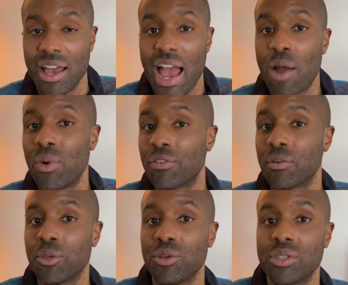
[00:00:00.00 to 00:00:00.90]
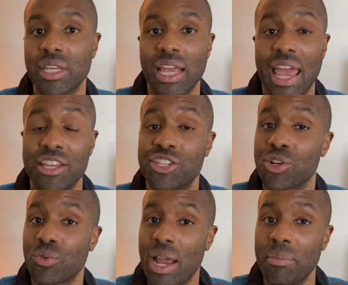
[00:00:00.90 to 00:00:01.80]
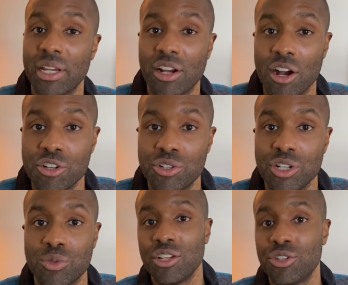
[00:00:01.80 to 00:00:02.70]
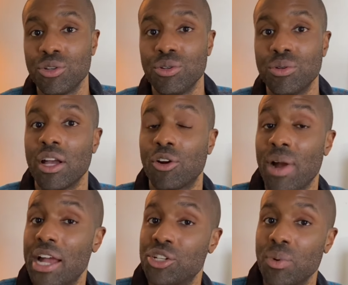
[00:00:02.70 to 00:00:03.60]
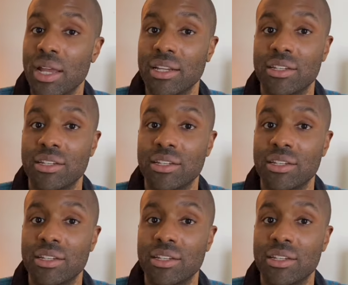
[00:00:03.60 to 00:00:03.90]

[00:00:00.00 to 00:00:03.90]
I went from using a ceramic cartridge to graduating